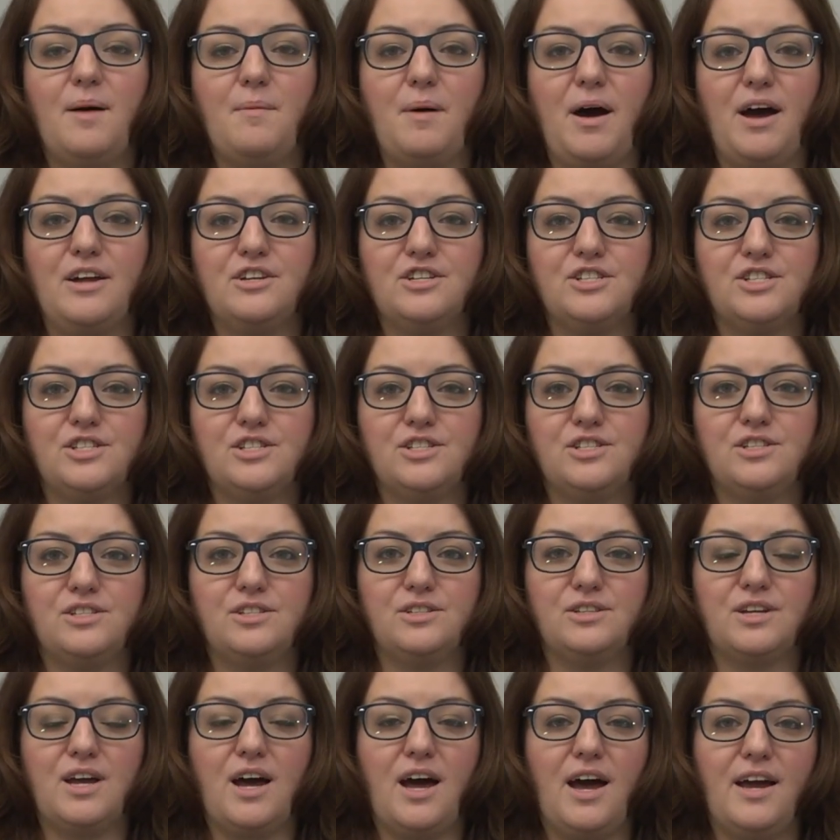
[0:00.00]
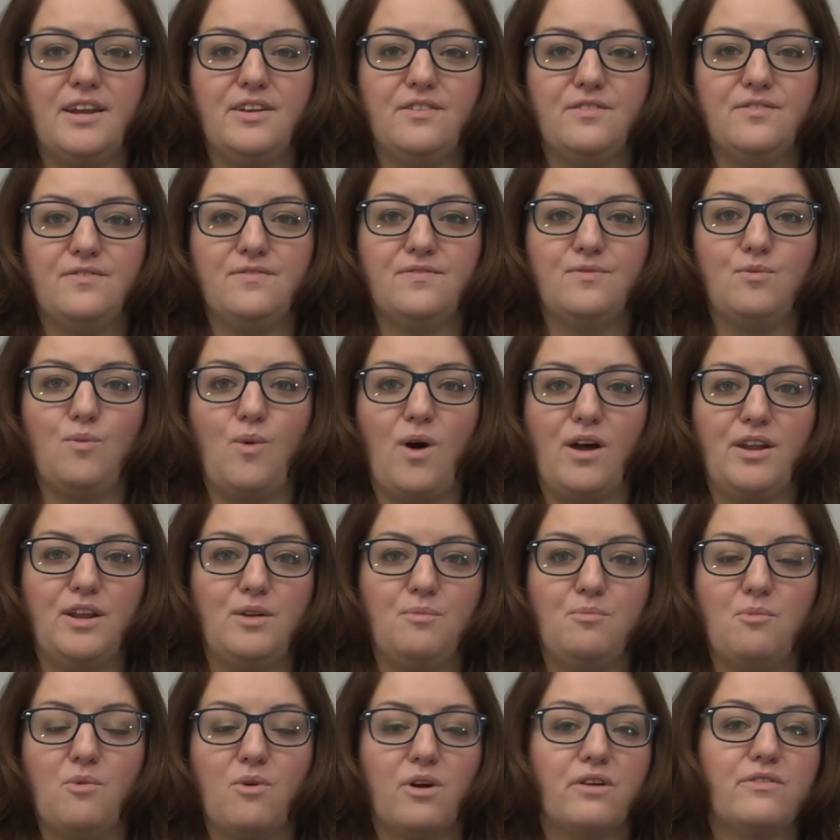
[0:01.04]
I just kind of
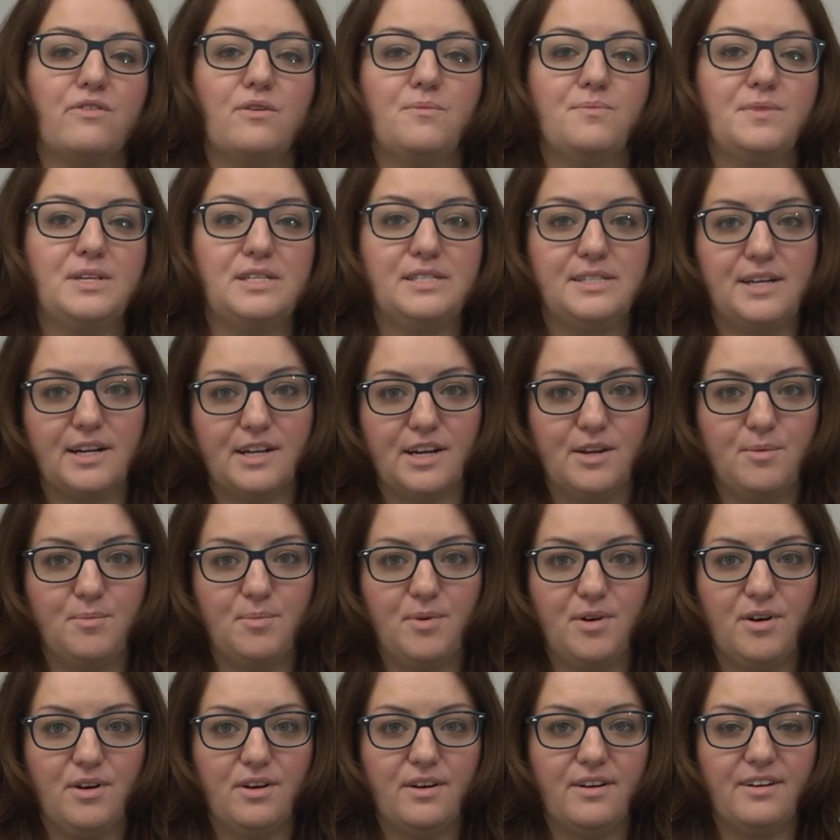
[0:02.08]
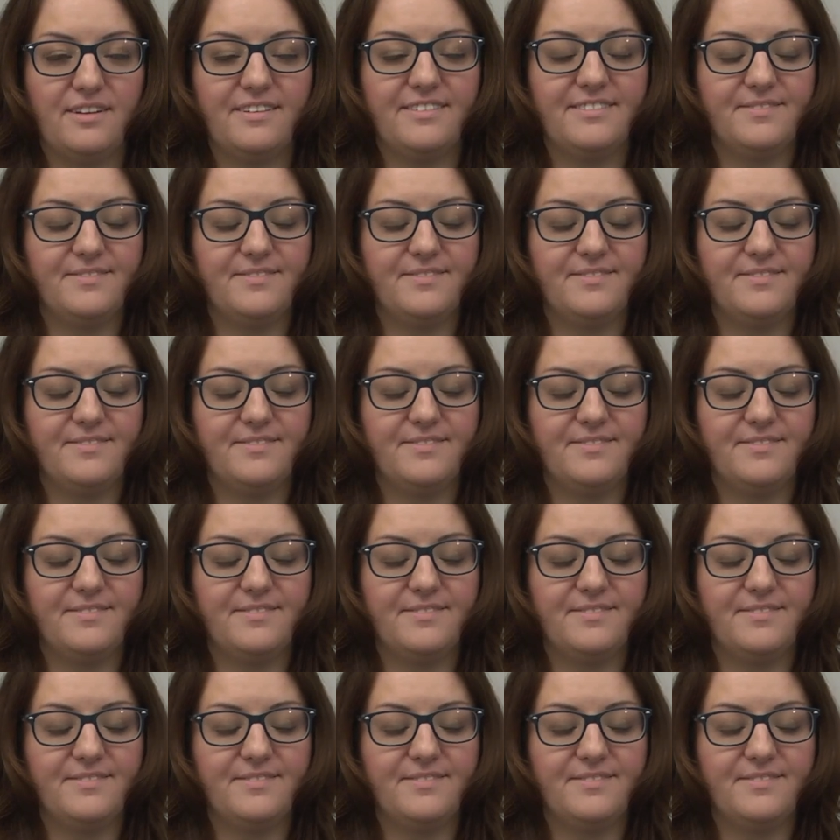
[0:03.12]
wanted more from the second book.